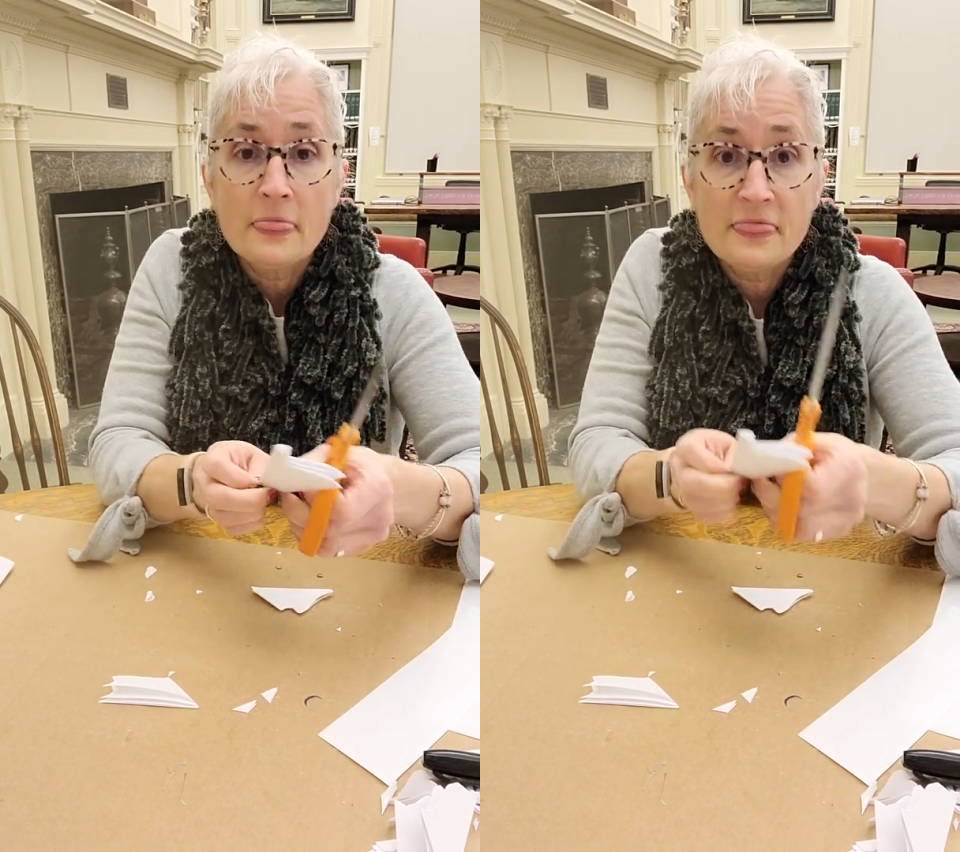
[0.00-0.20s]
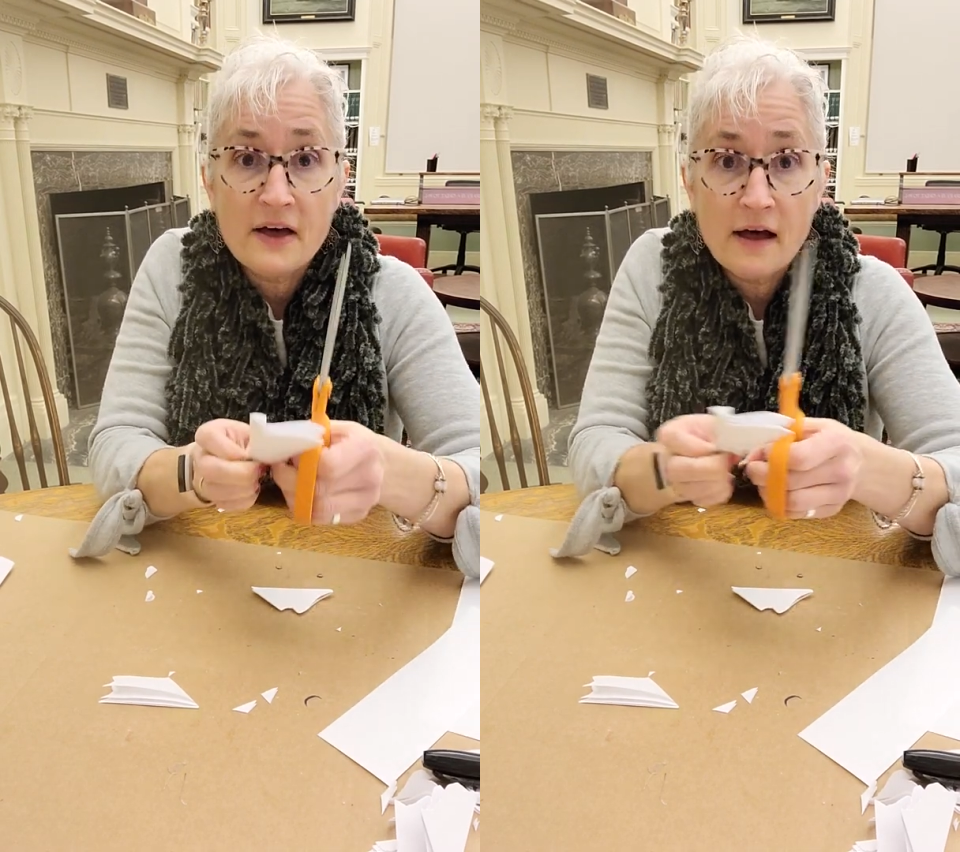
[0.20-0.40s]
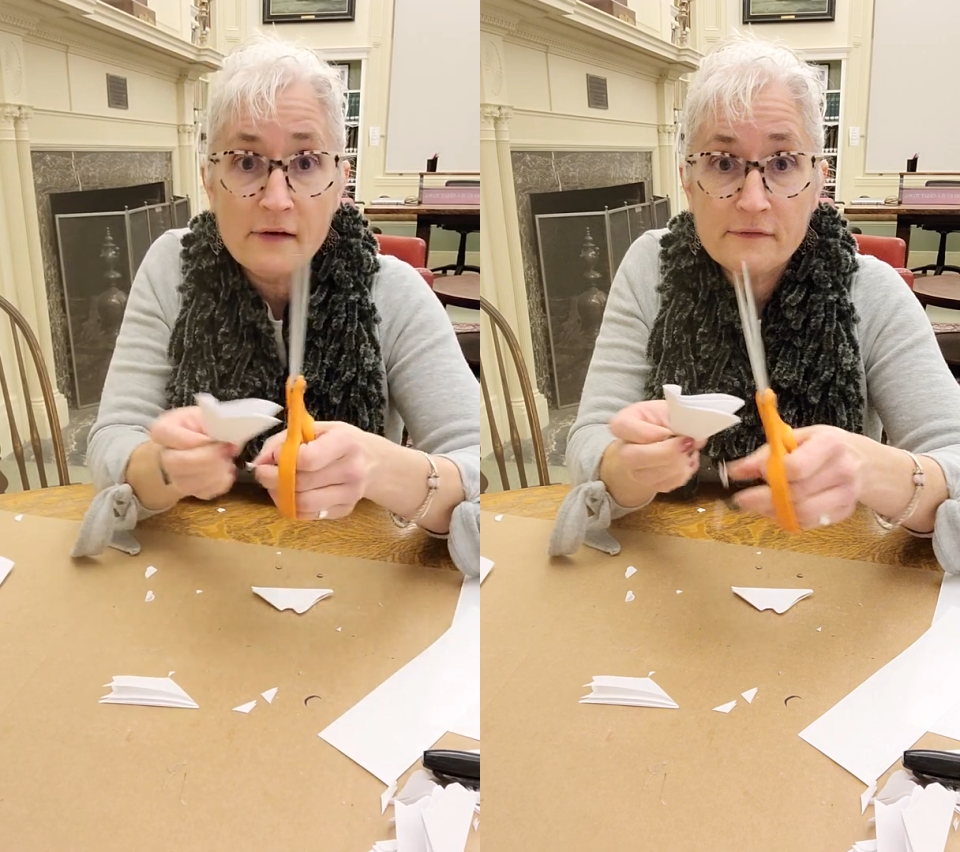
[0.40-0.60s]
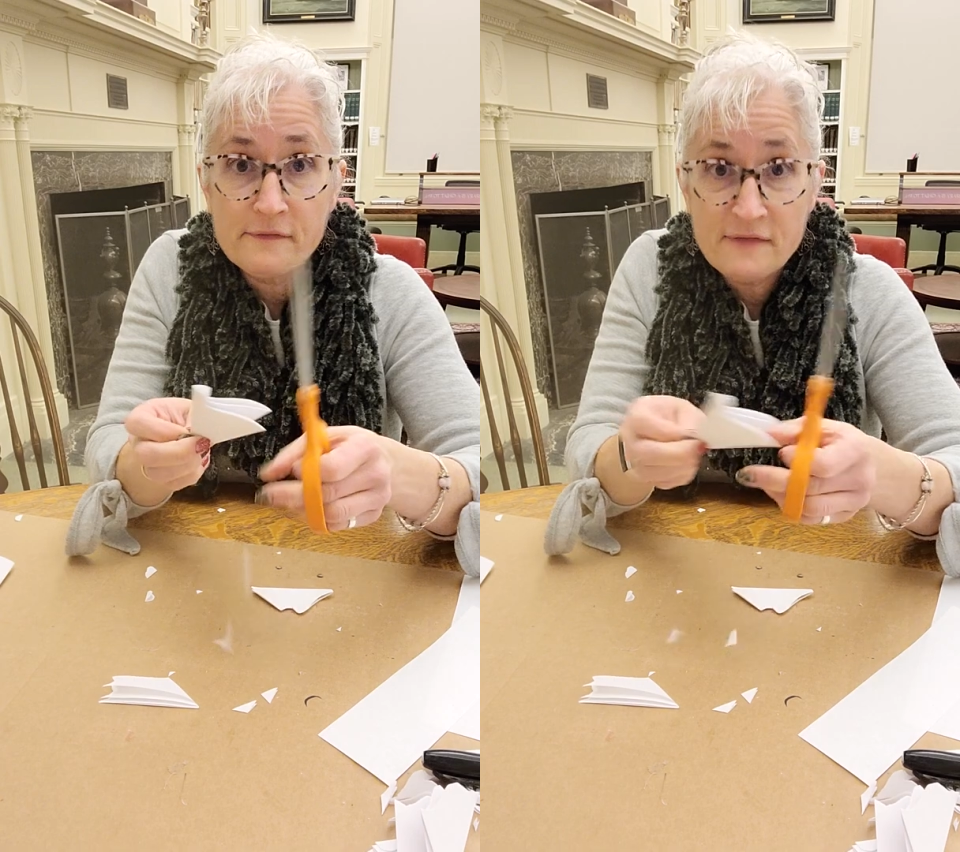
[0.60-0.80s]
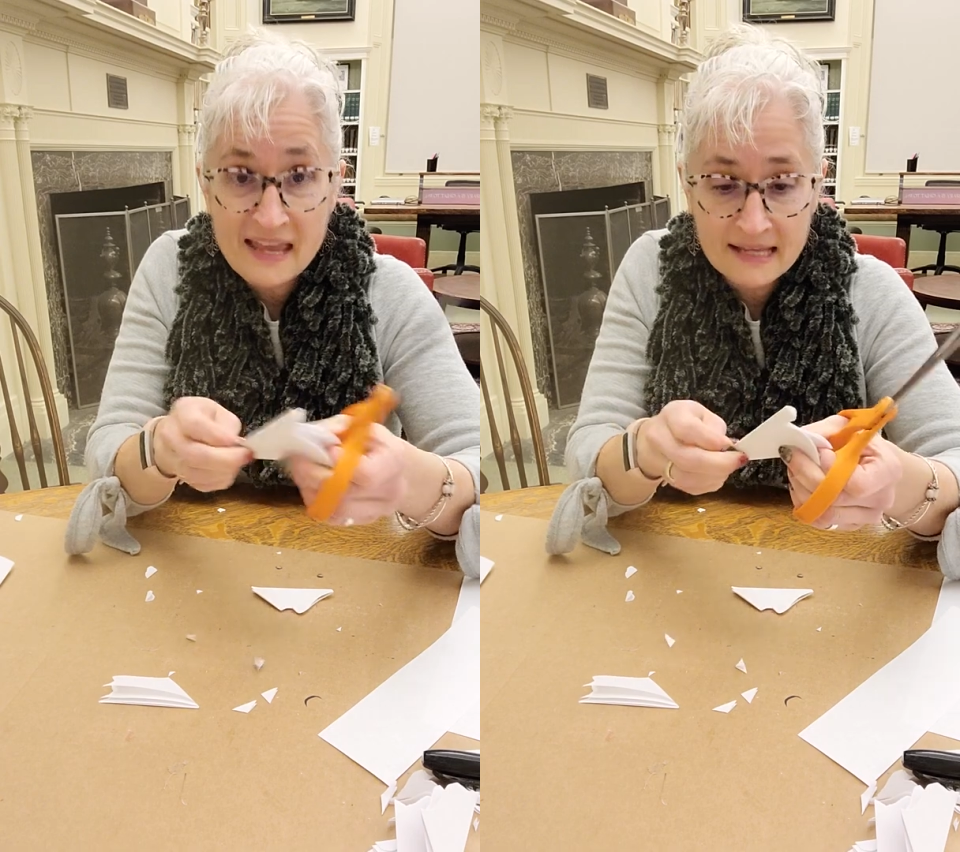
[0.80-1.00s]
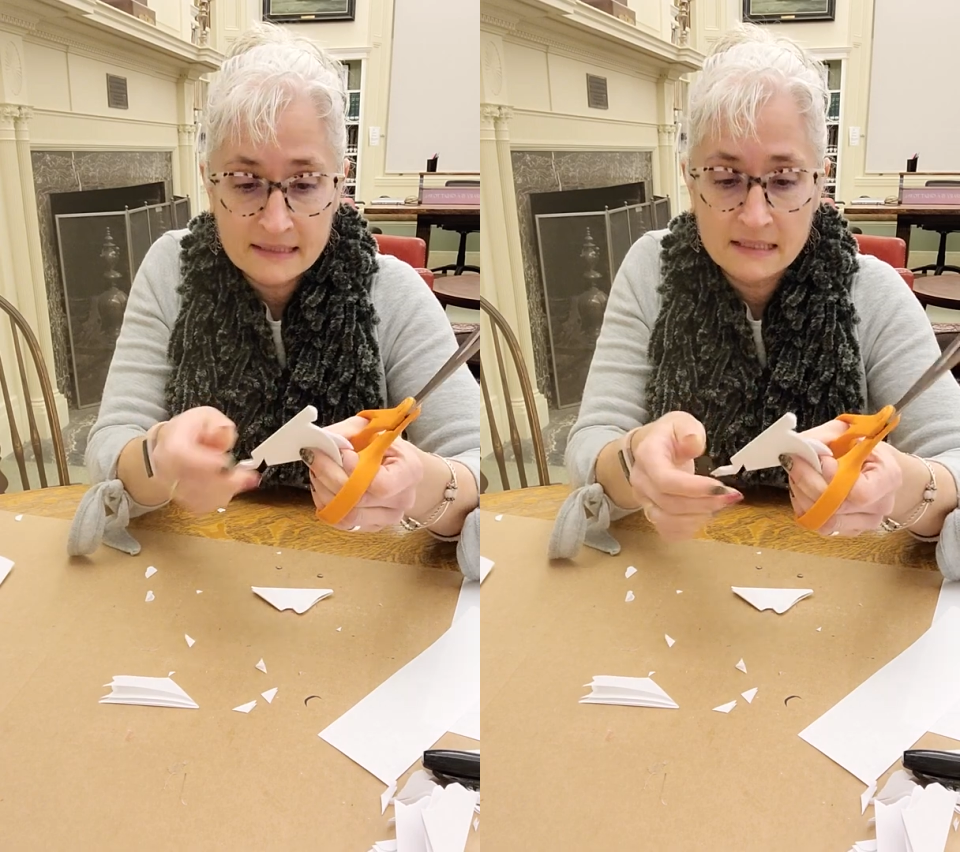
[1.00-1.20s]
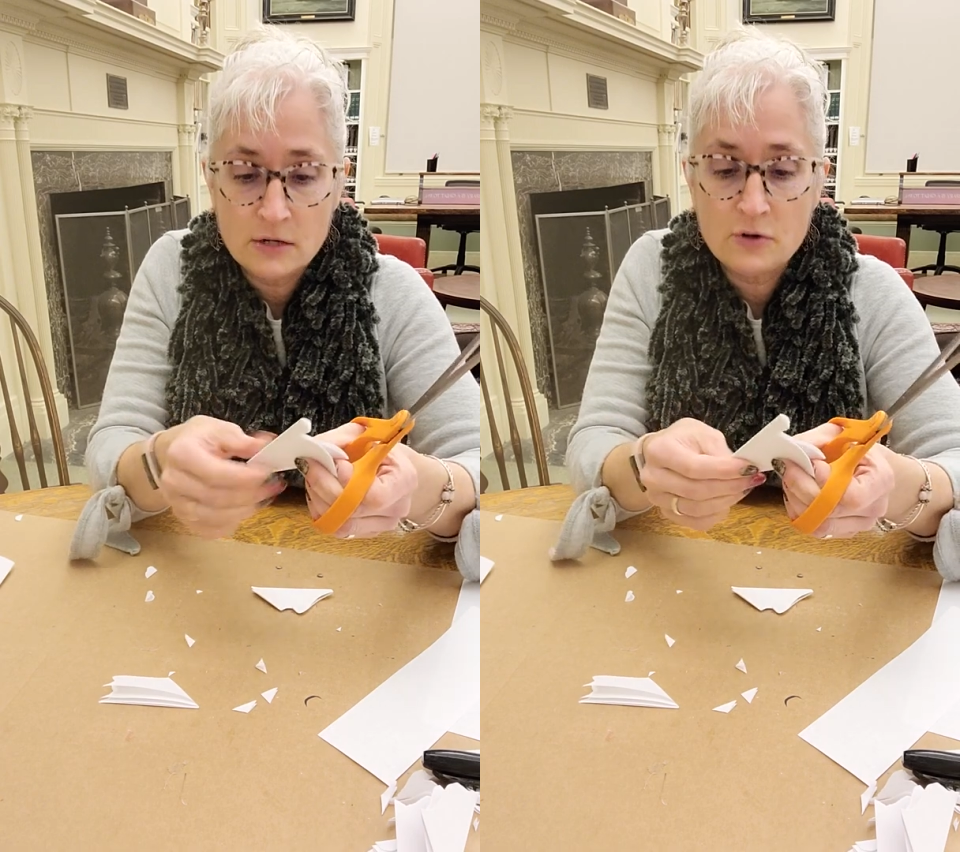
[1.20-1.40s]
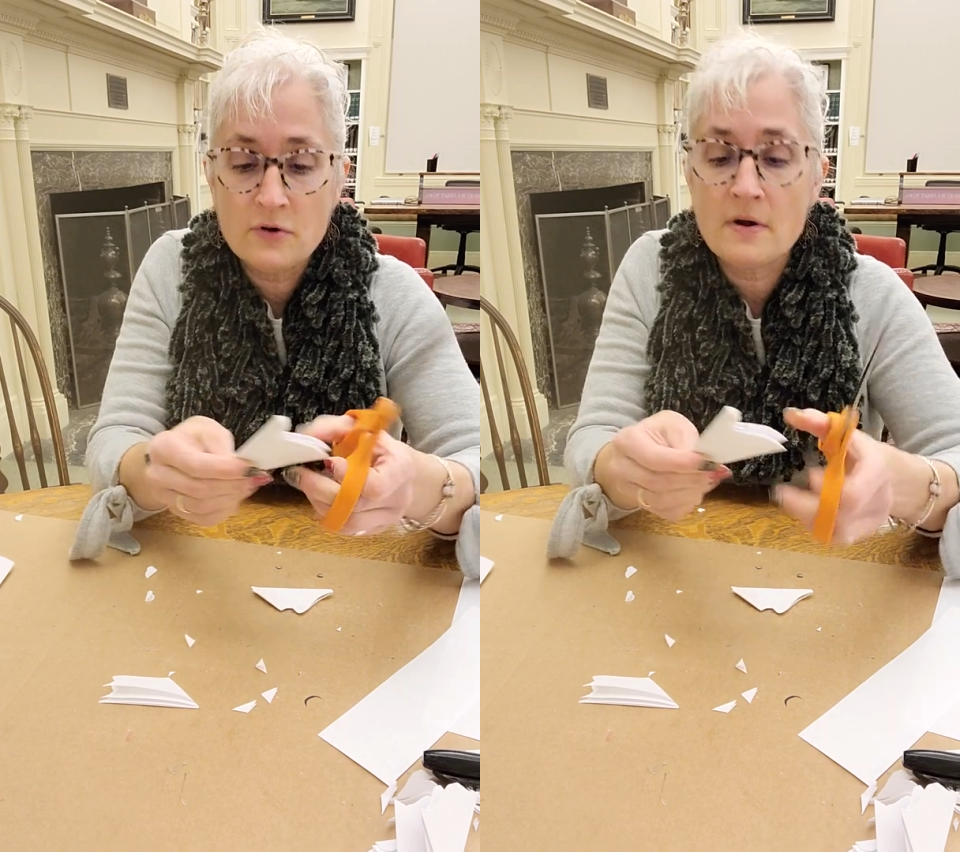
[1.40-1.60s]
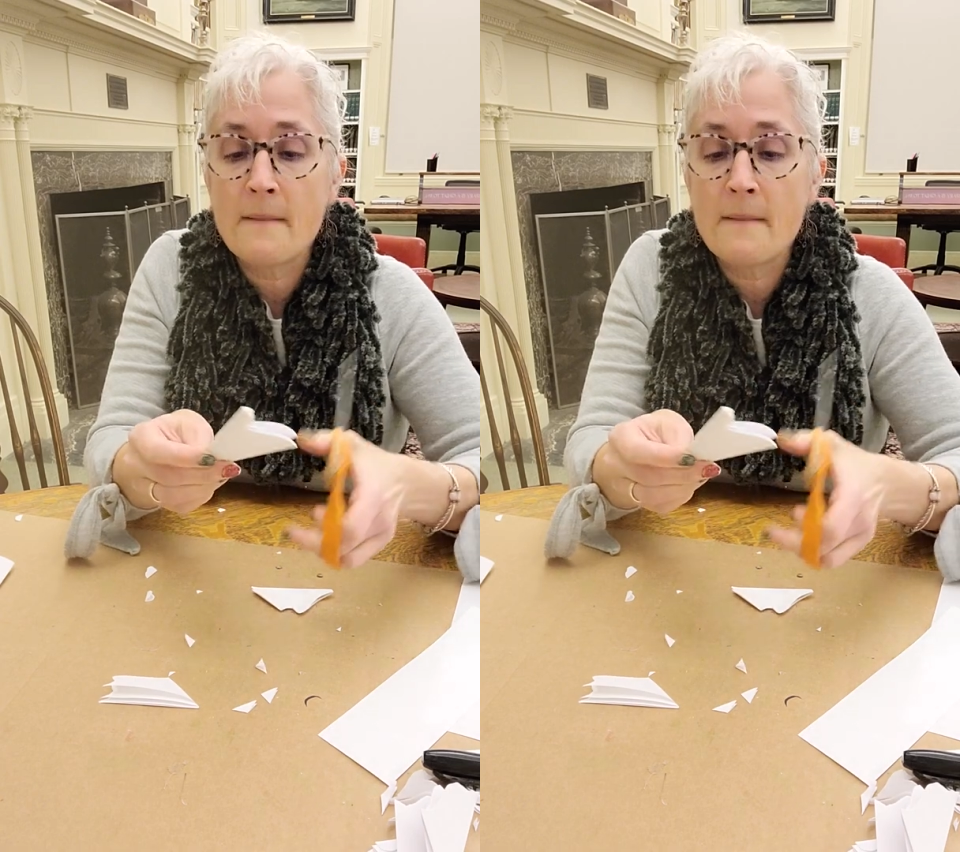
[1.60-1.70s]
the fancier